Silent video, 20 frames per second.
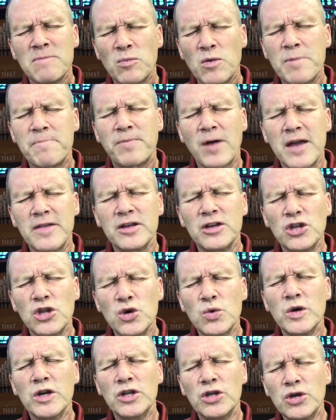We pray that
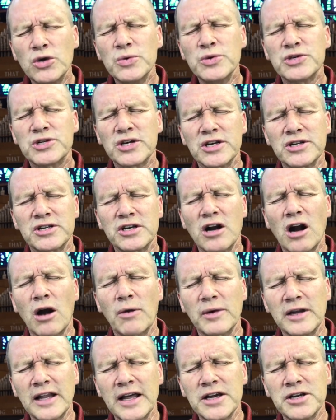you would use us in our
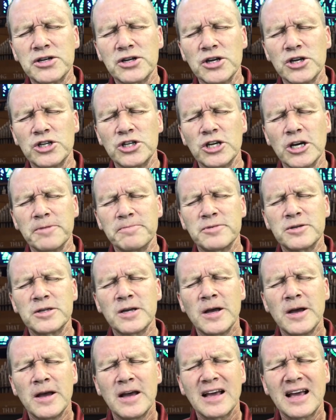
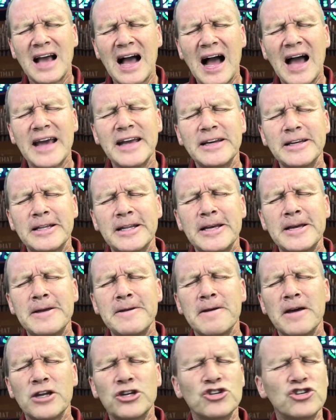relationships
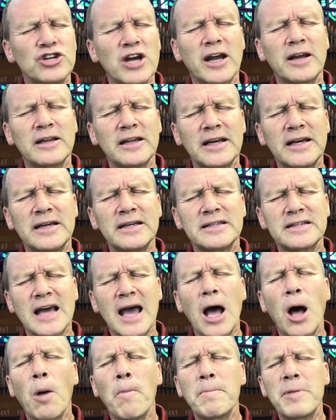kindly and gently to
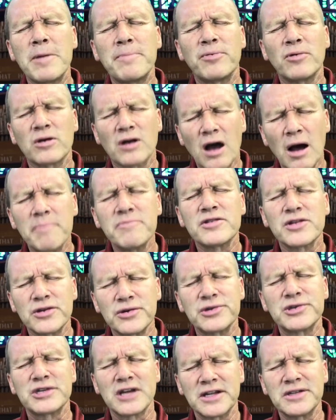help people come to
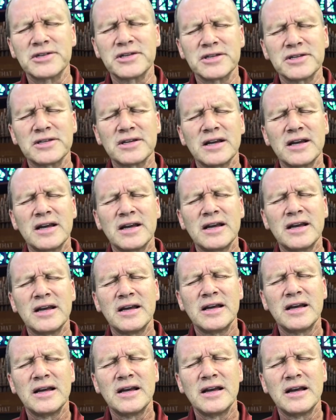their senses
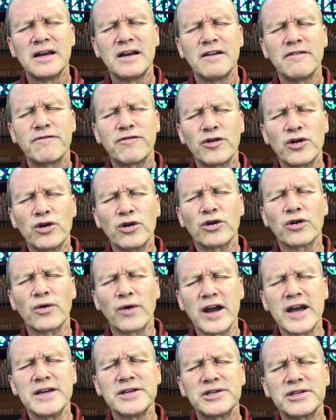for your
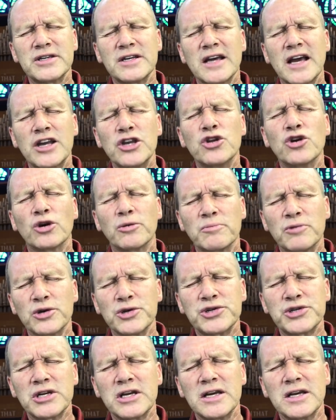grace and your
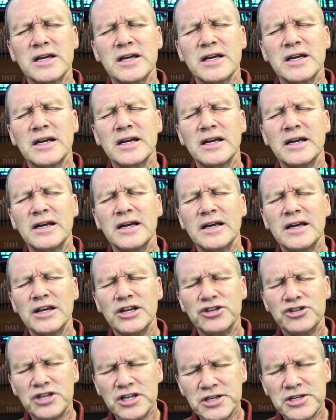mercy.
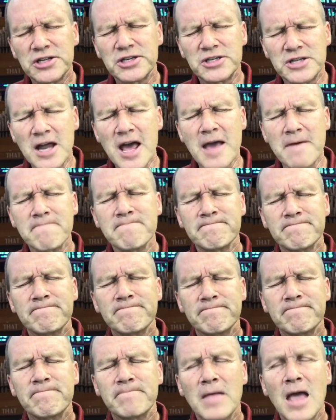In Jesus' name,
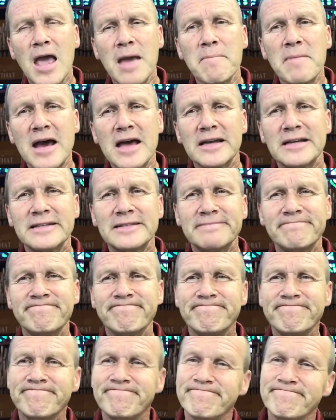amen.
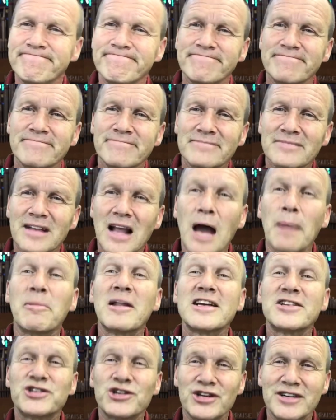God
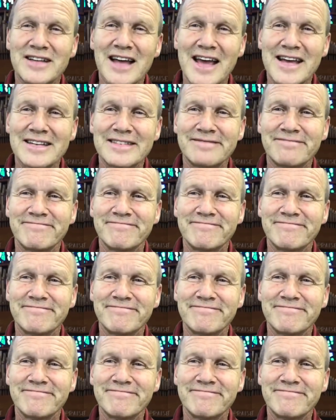bless you today.